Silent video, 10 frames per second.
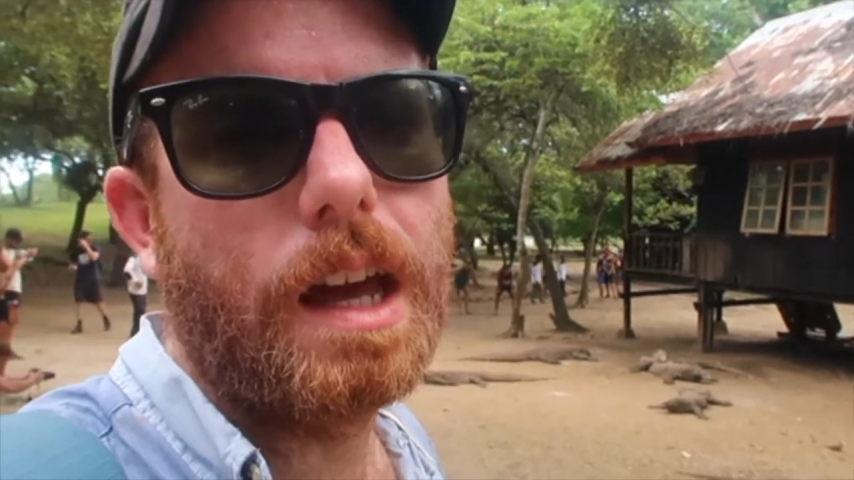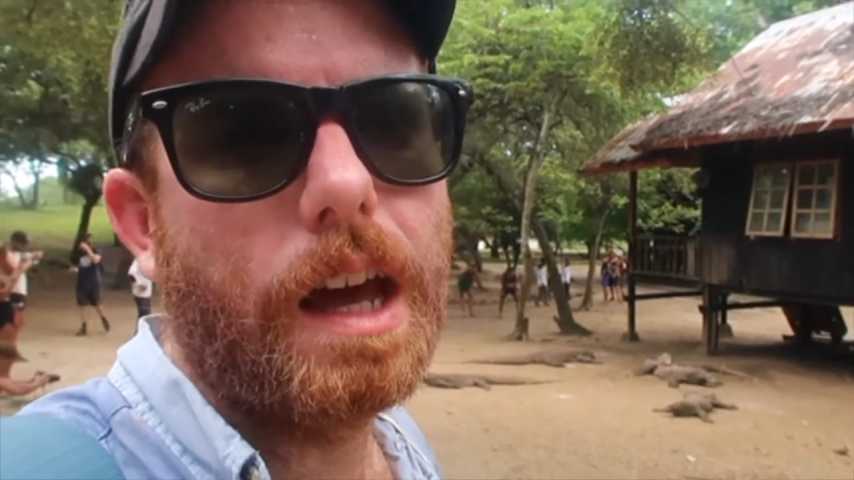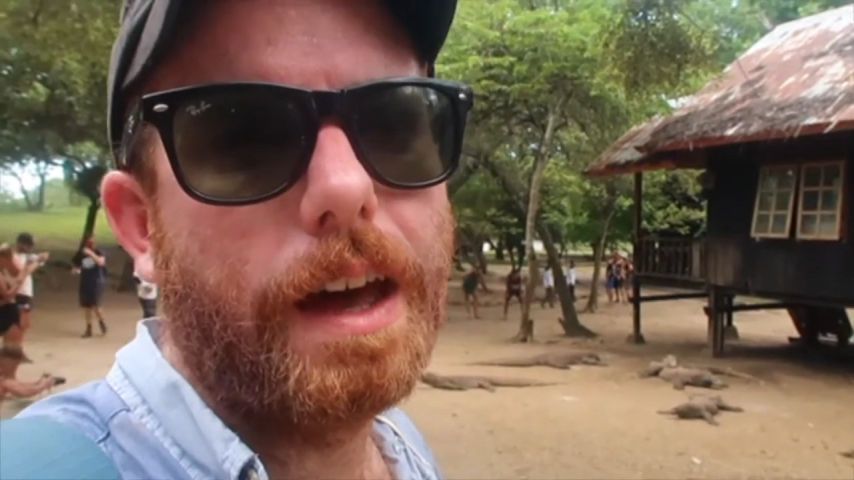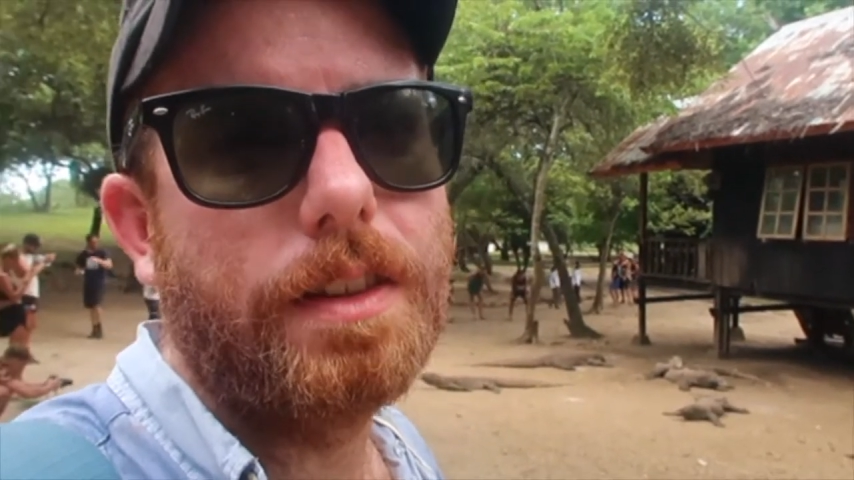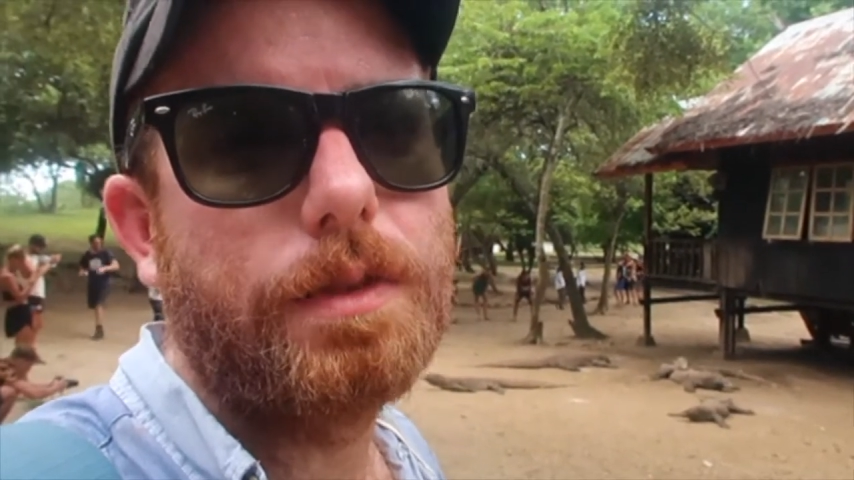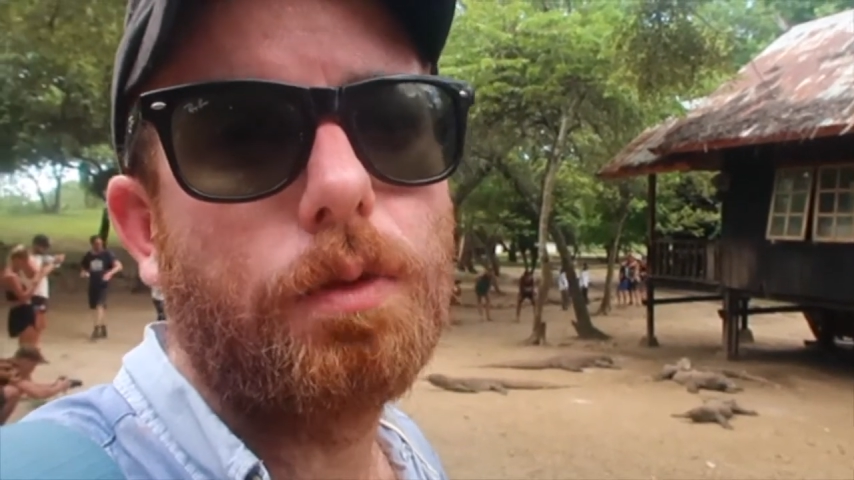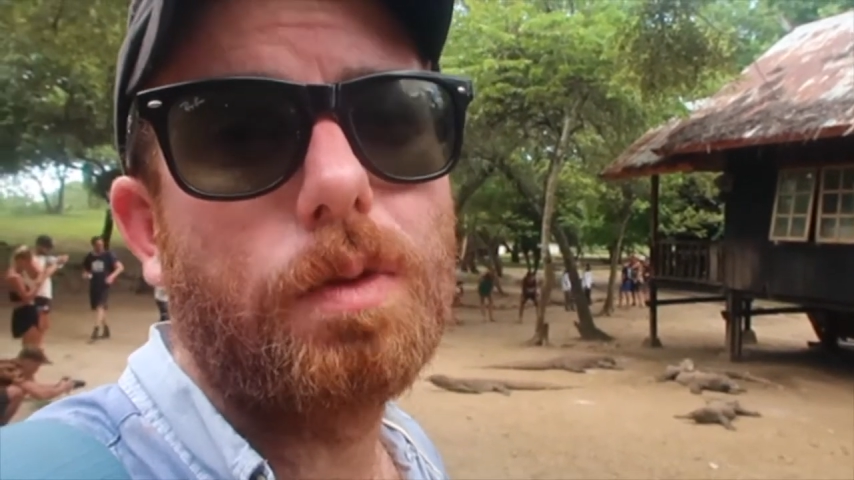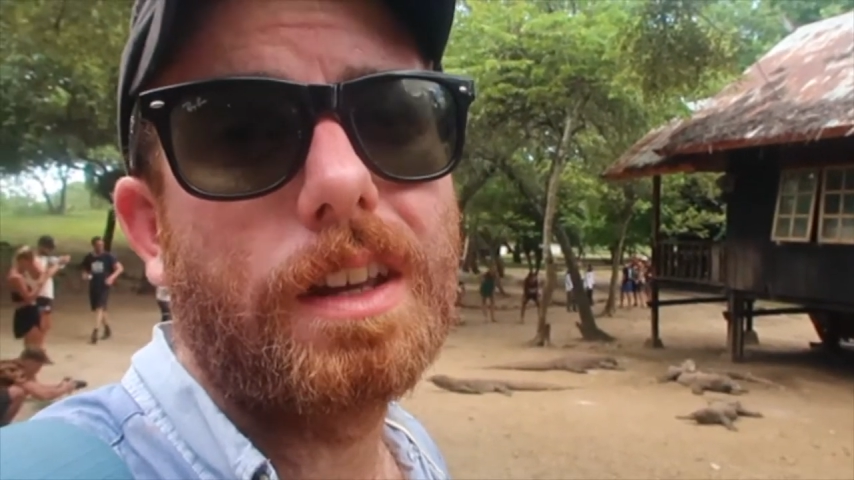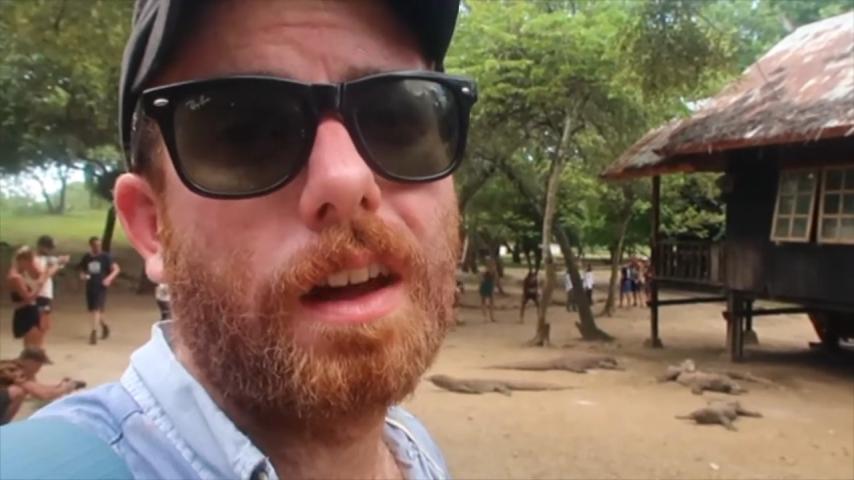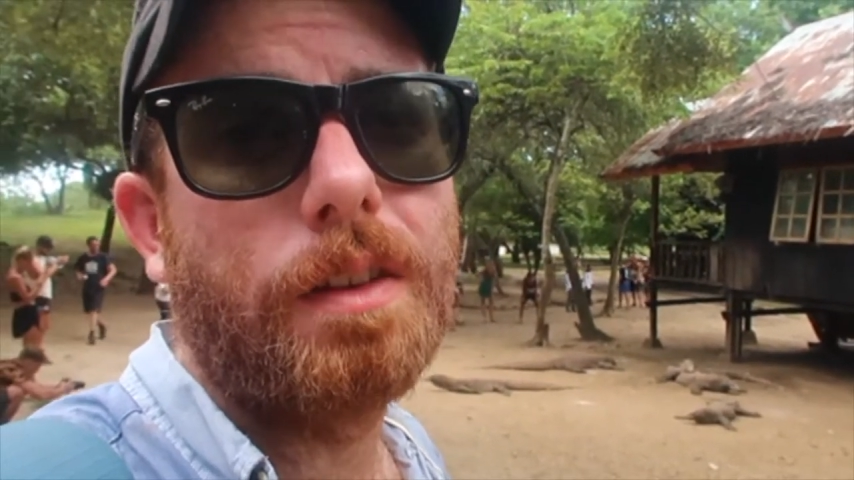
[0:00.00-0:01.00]
and there's
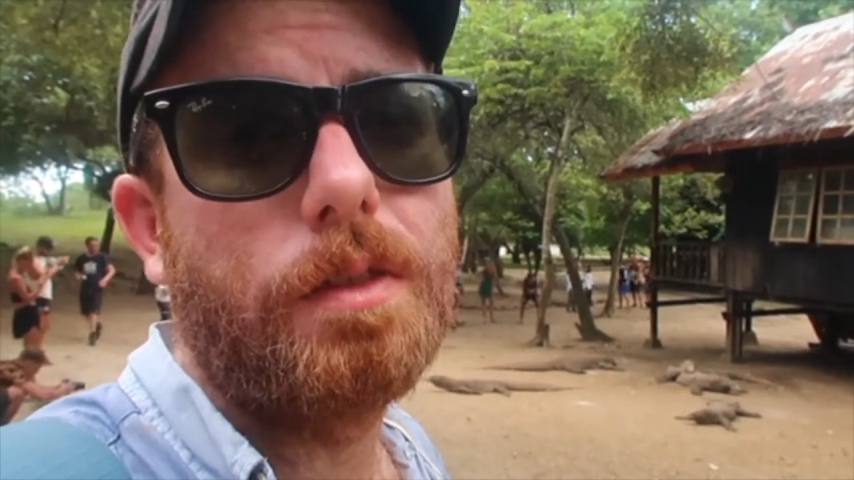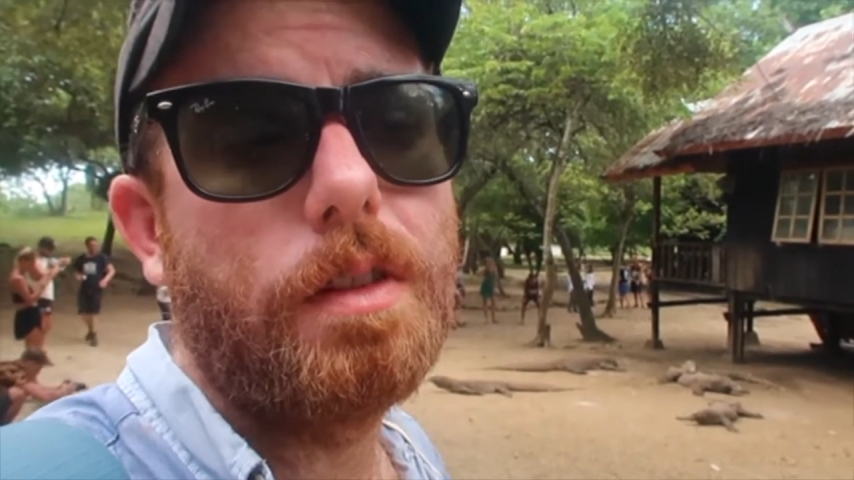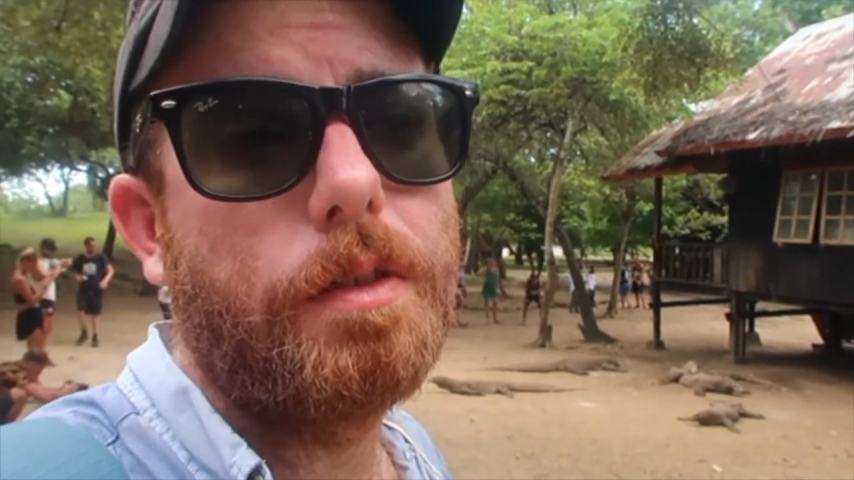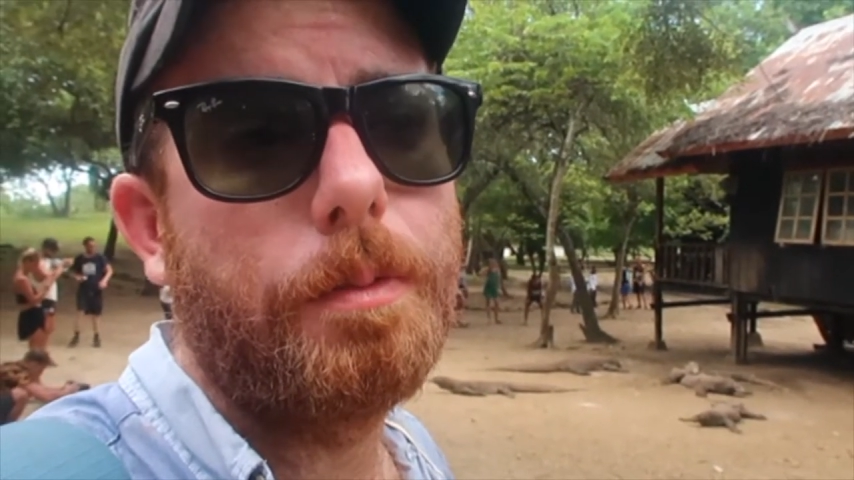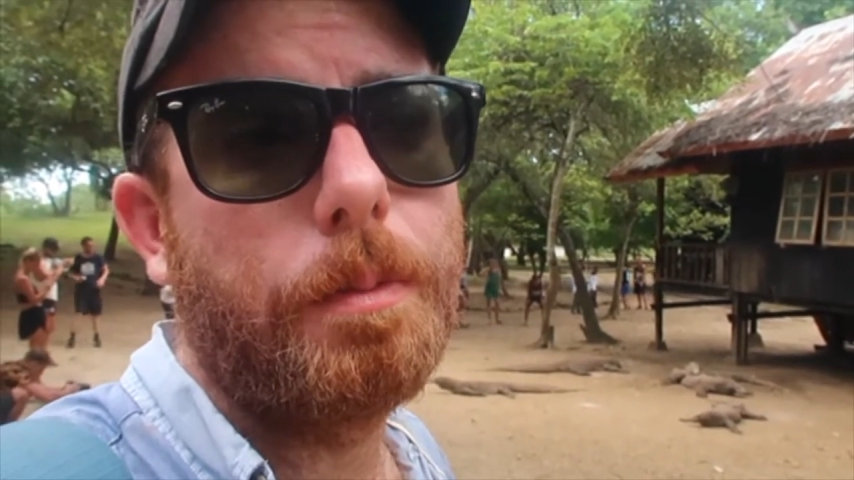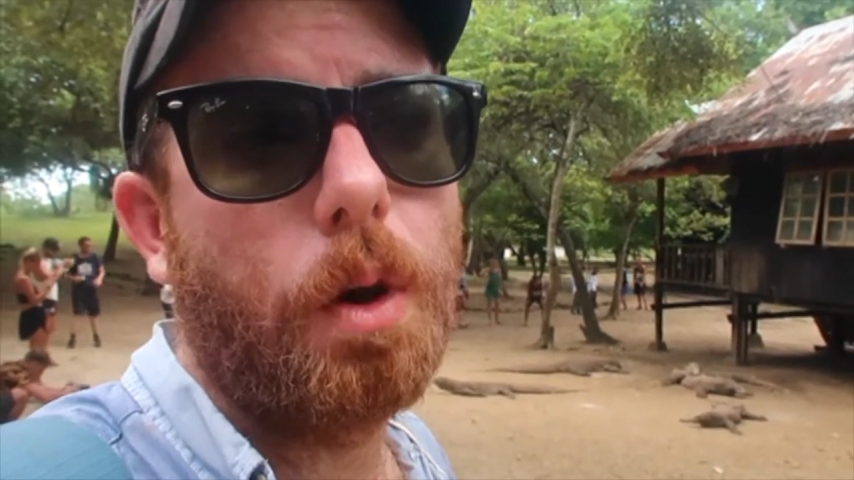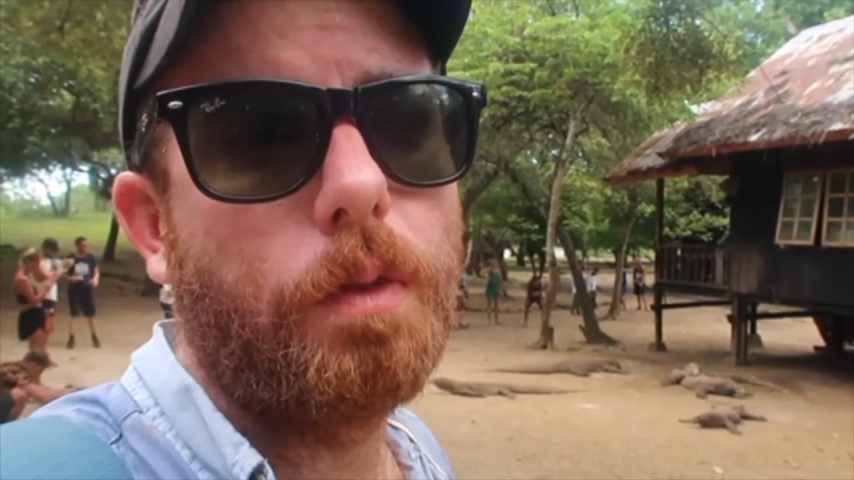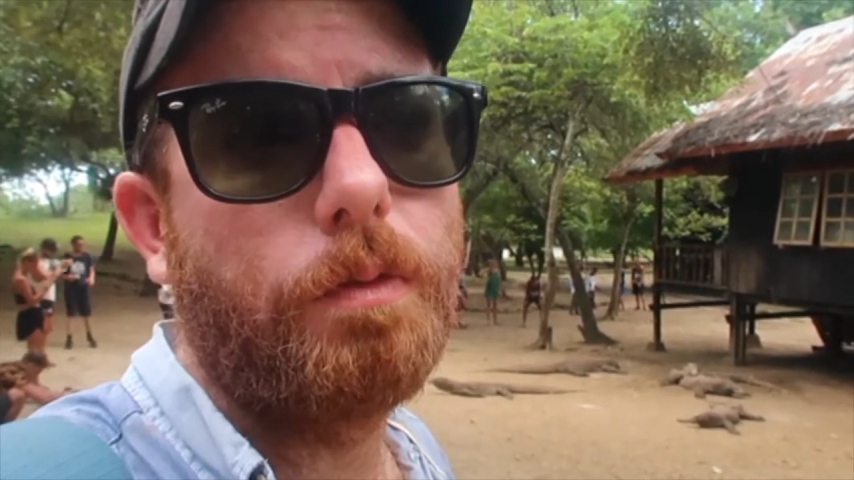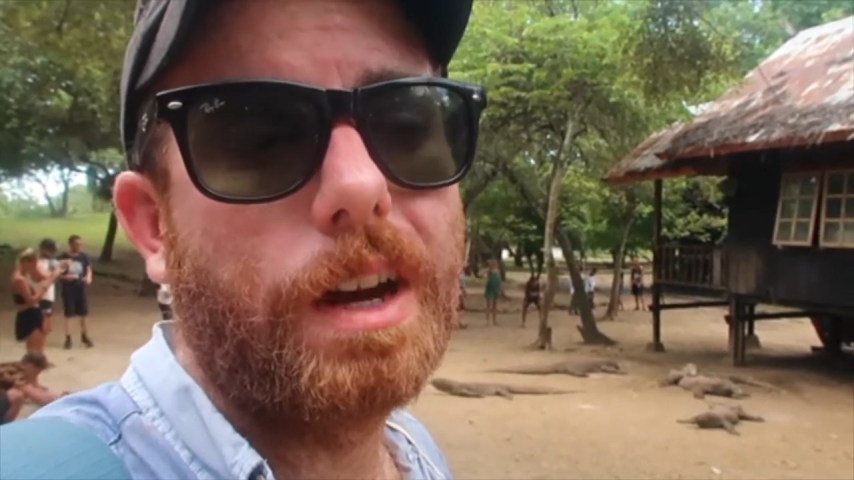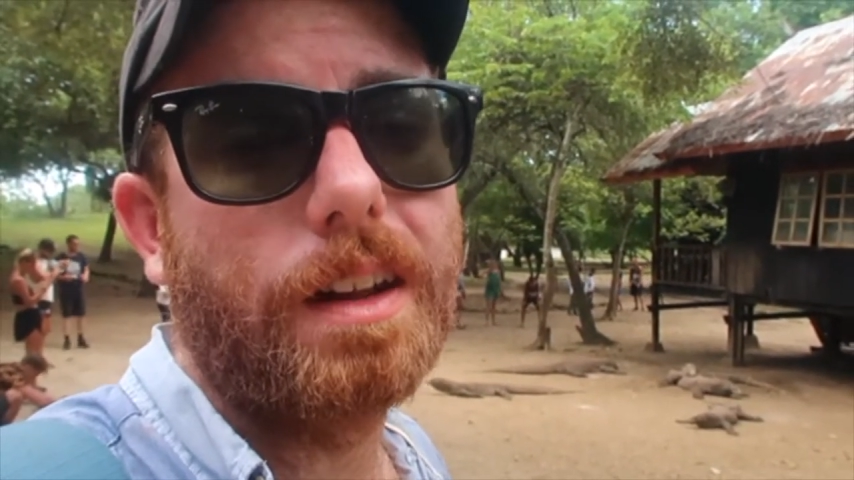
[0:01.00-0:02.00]
1,400 of them
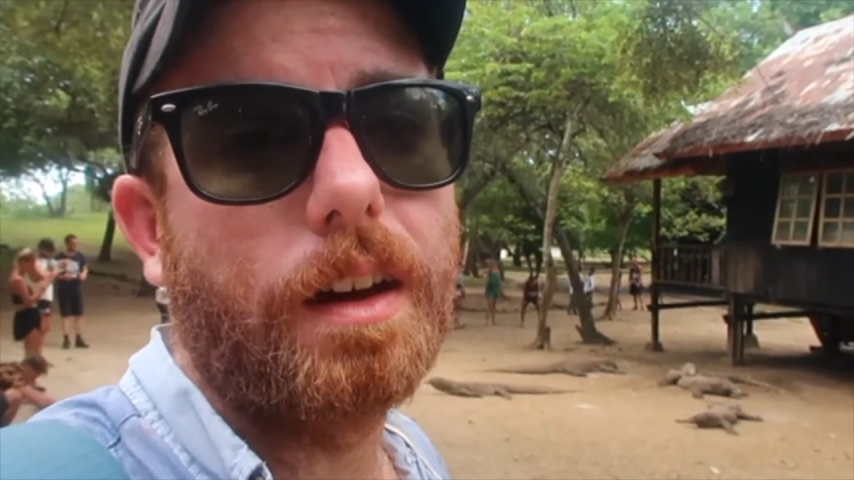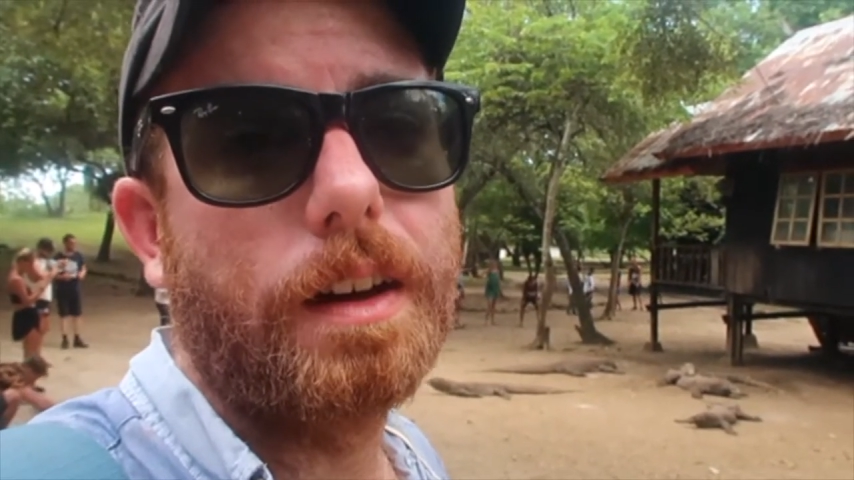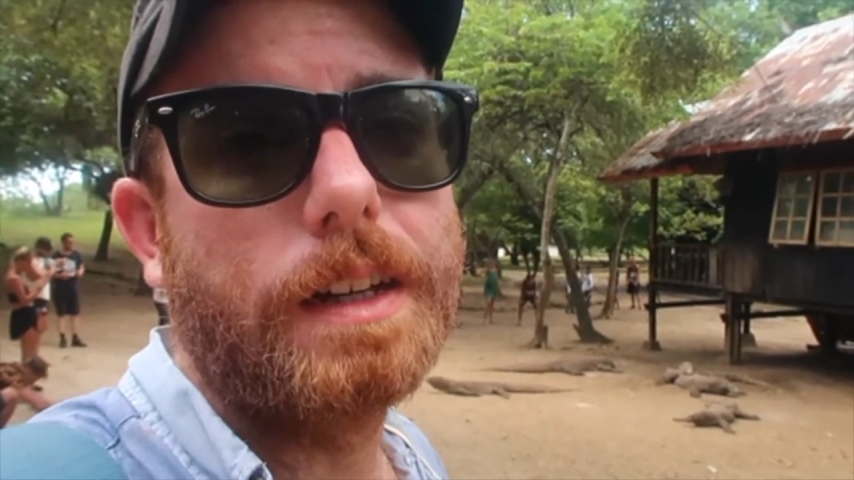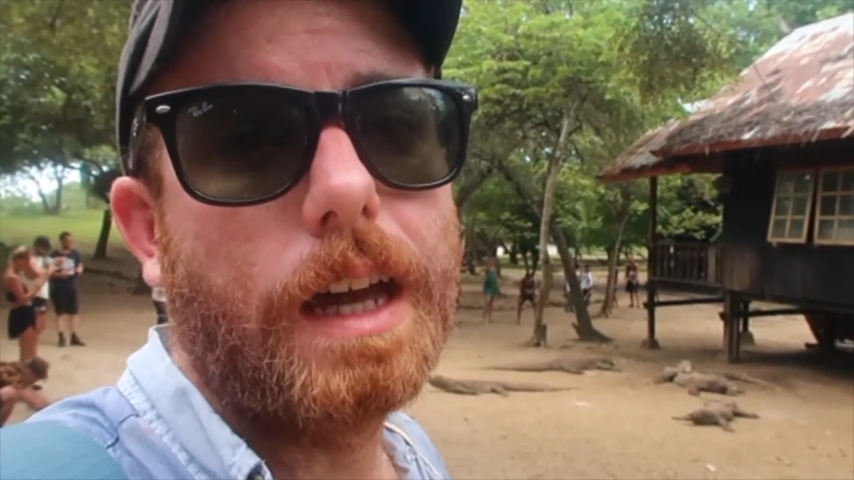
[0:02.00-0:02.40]
on Rinca.